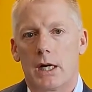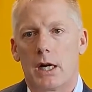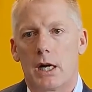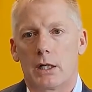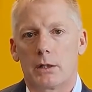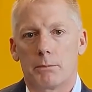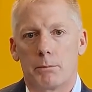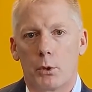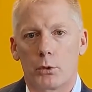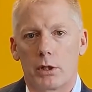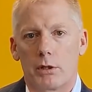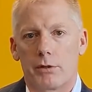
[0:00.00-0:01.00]
Our
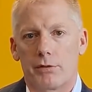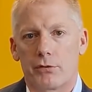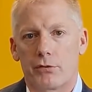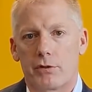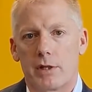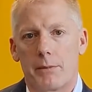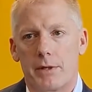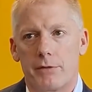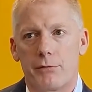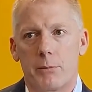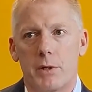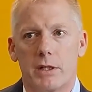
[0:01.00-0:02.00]
both
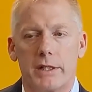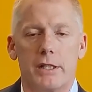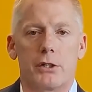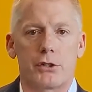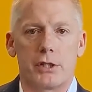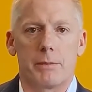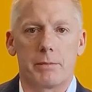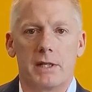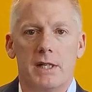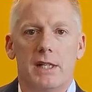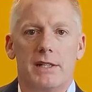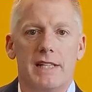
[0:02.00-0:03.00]
stemming from our leadership
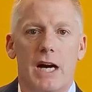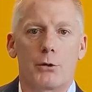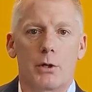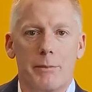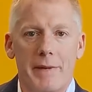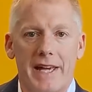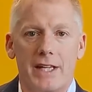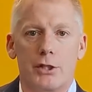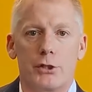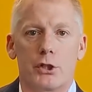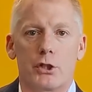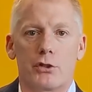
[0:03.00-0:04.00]
down to our
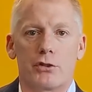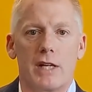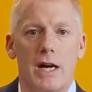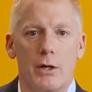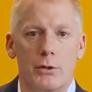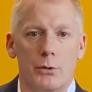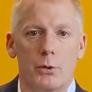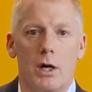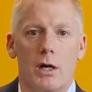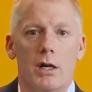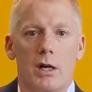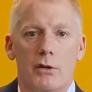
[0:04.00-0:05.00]
managers, down to
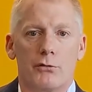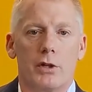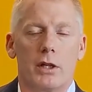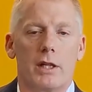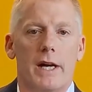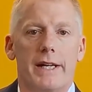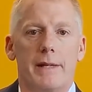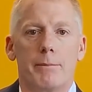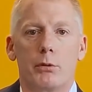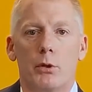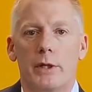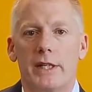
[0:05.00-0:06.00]
our frontline
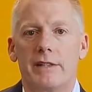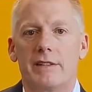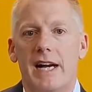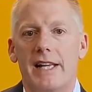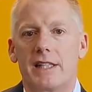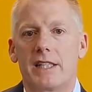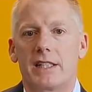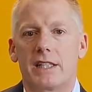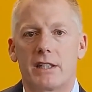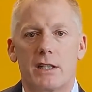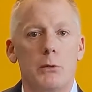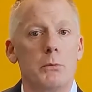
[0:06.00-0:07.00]
employees, I think
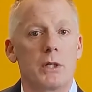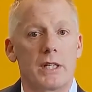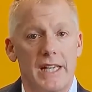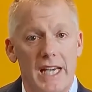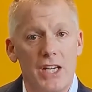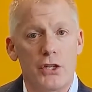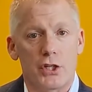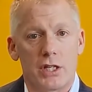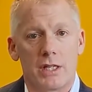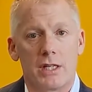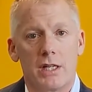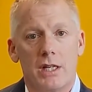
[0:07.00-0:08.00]
that the
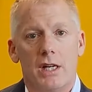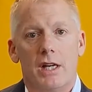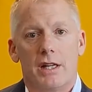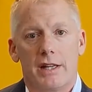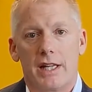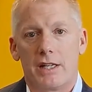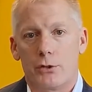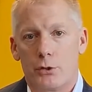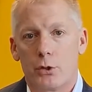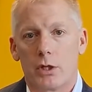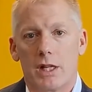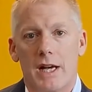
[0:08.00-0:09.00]
communication that is
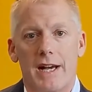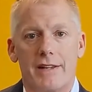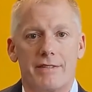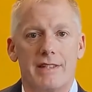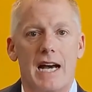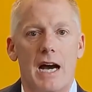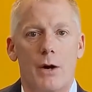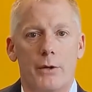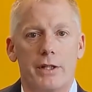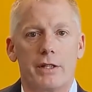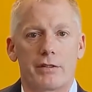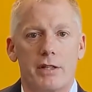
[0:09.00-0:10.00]
utilized now
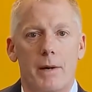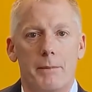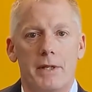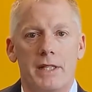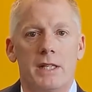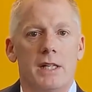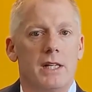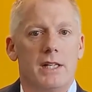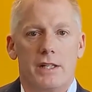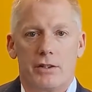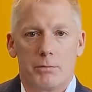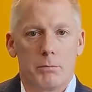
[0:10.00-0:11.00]
in this company
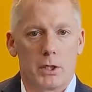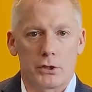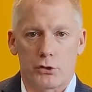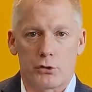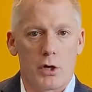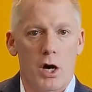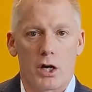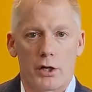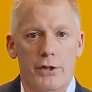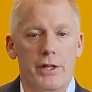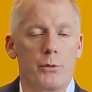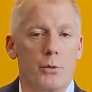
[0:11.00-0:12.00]
is much
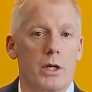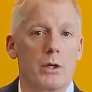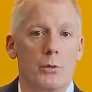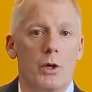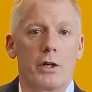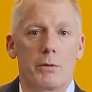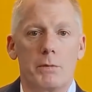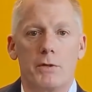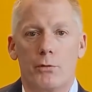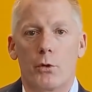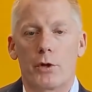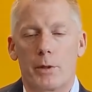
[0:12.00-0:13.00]
stronger than what it was
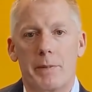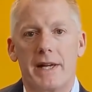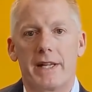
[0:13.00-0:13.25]
before the